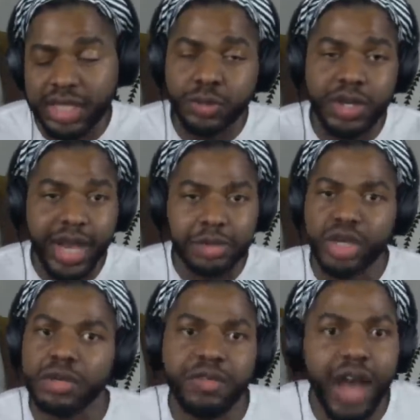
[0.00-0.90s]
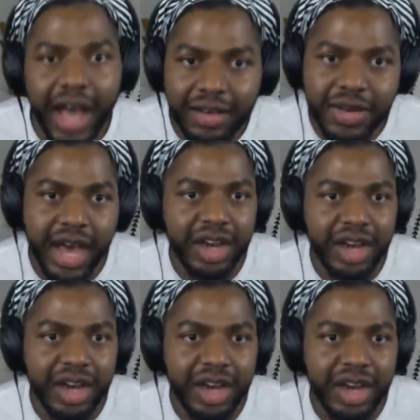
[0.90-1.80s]
where Natural 85 got
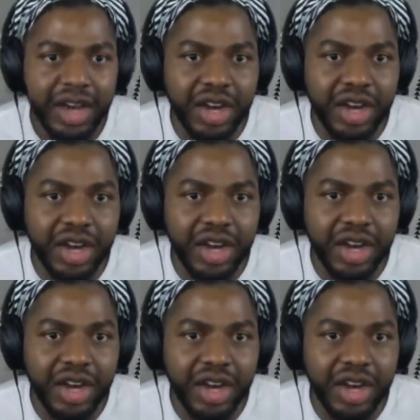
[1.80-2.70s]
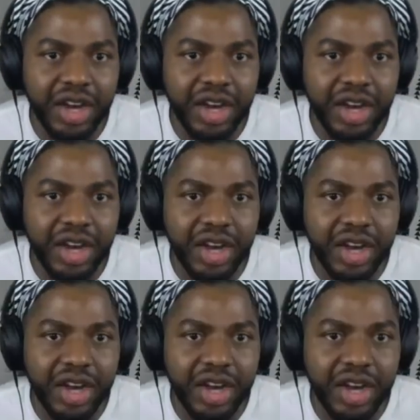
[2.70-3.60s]
her name made, and
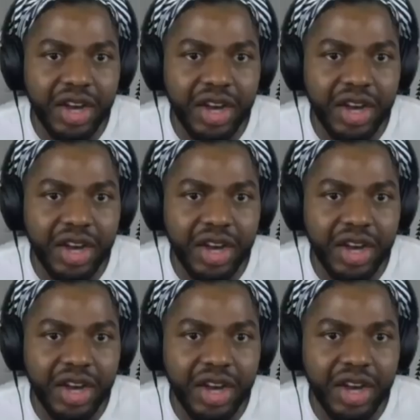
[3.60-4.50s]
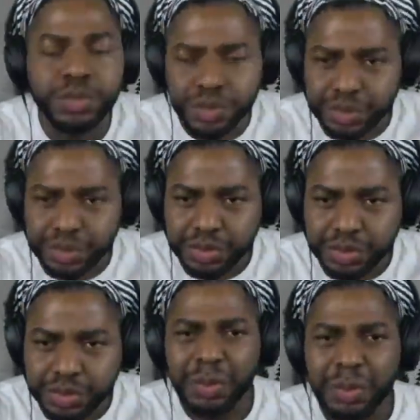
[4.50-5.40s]
she was helping out a lot of people.
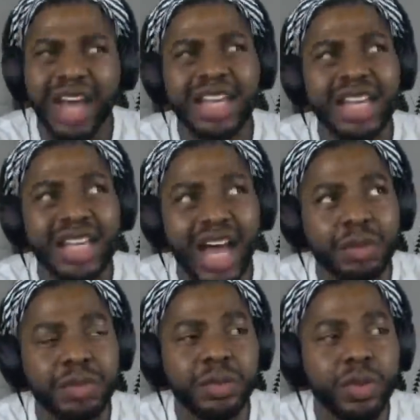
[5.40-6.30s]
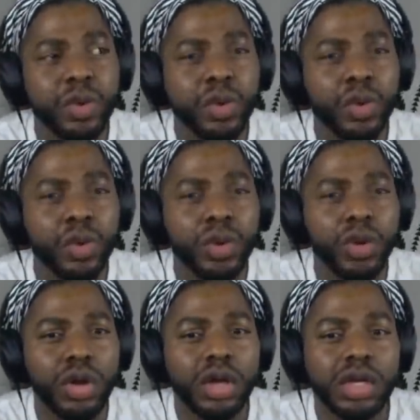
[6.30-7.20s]
But I think a lot of people
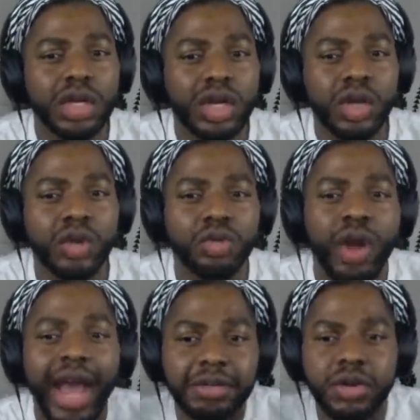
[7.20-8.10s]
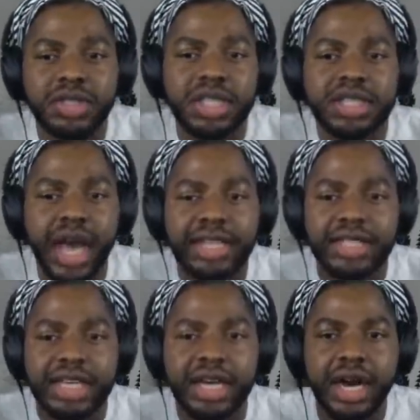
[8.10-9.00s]
grabbed onto this
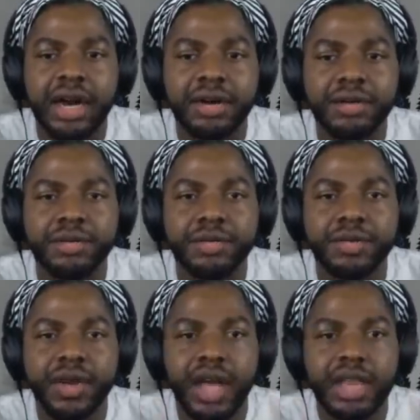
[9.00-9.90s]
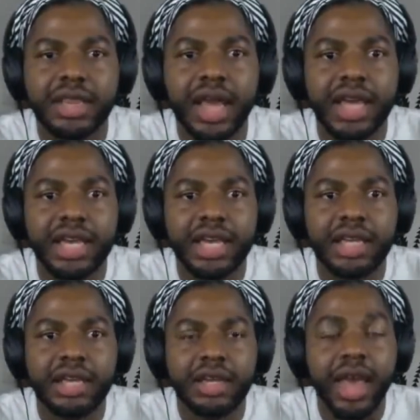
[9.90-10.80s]
idea of like
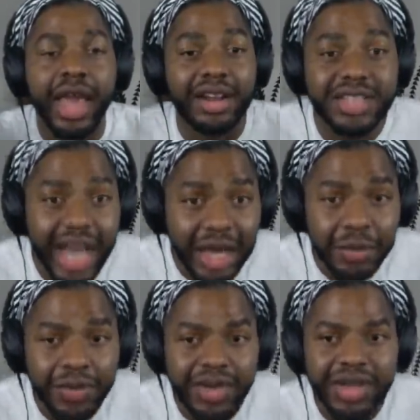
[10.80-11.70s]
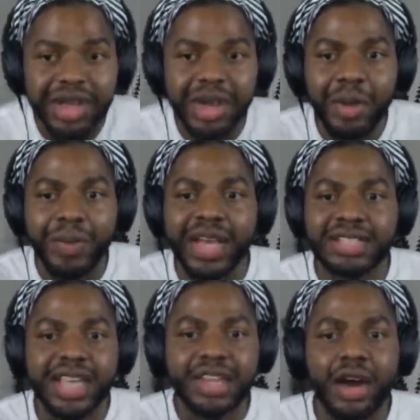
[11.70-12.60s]
hair type because
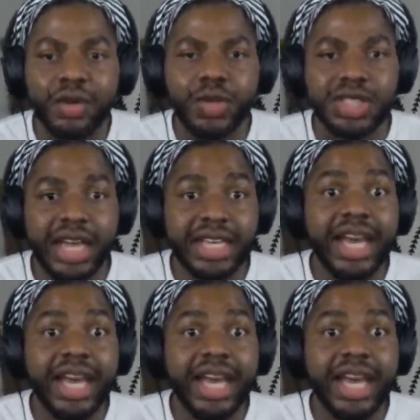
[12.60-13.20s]
they thought it was like